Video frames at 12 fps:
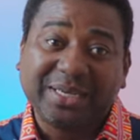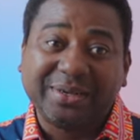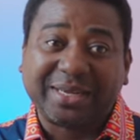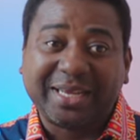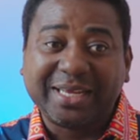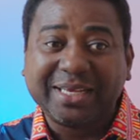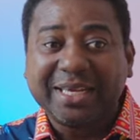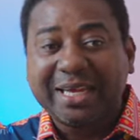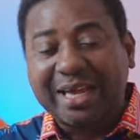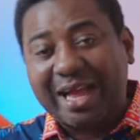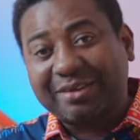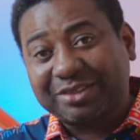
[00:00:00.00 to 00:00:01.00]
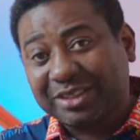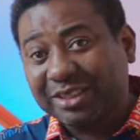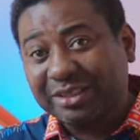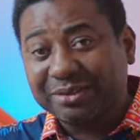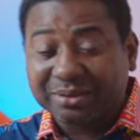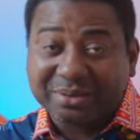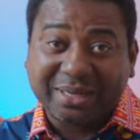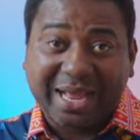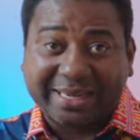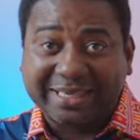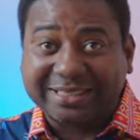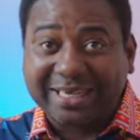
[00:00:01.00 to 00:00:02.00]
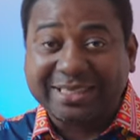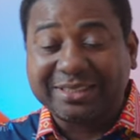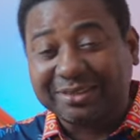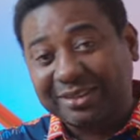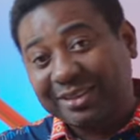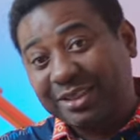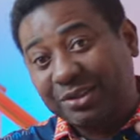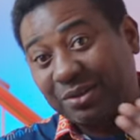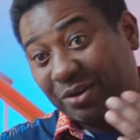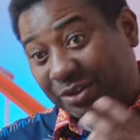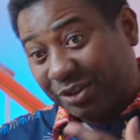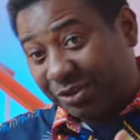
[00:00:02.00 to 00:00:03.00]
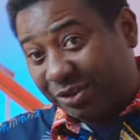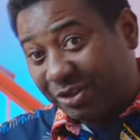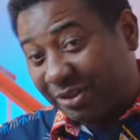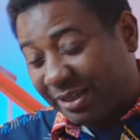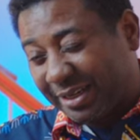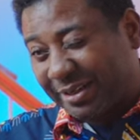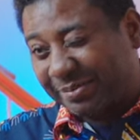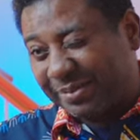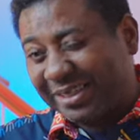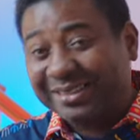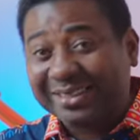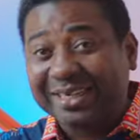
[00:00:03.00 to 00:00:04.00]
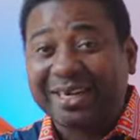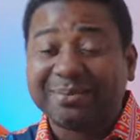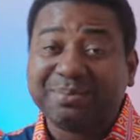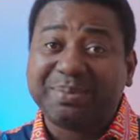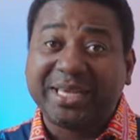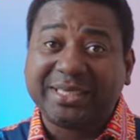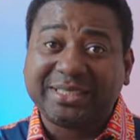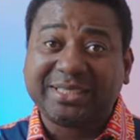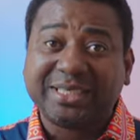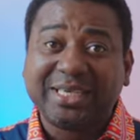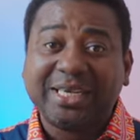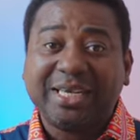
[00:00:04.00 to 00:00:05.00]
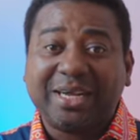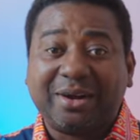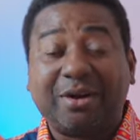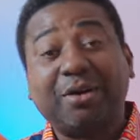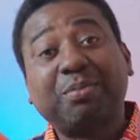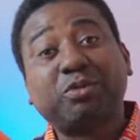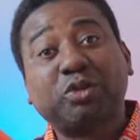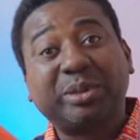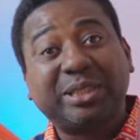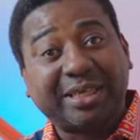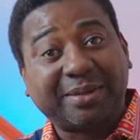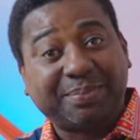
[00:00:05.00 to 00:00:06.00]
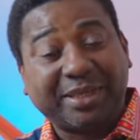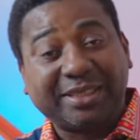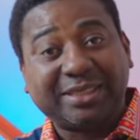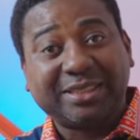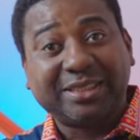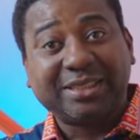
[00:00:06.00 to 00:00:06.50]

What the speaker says: Okay, I'll see you. At least I need to see you on your Instagram page or Twitter page.